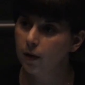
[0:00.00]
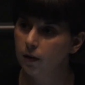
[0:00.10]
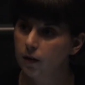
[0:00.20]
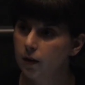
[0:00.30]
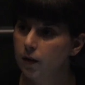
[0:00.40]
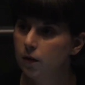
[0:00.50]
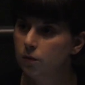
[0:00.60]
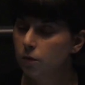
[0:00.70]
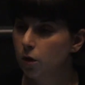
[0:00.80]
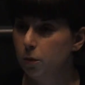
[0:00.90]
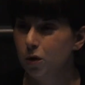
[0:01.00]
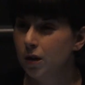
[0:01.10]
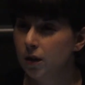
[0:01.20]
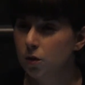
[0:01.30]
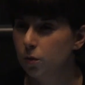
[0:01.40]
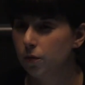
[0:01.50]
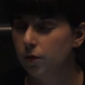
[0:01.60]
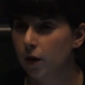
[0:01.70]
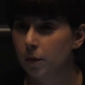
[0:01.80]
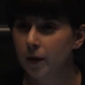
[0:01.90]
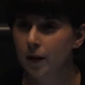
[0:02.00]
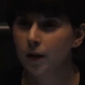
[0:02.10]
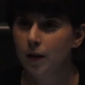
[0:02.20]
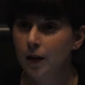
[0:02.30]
and in communities where farming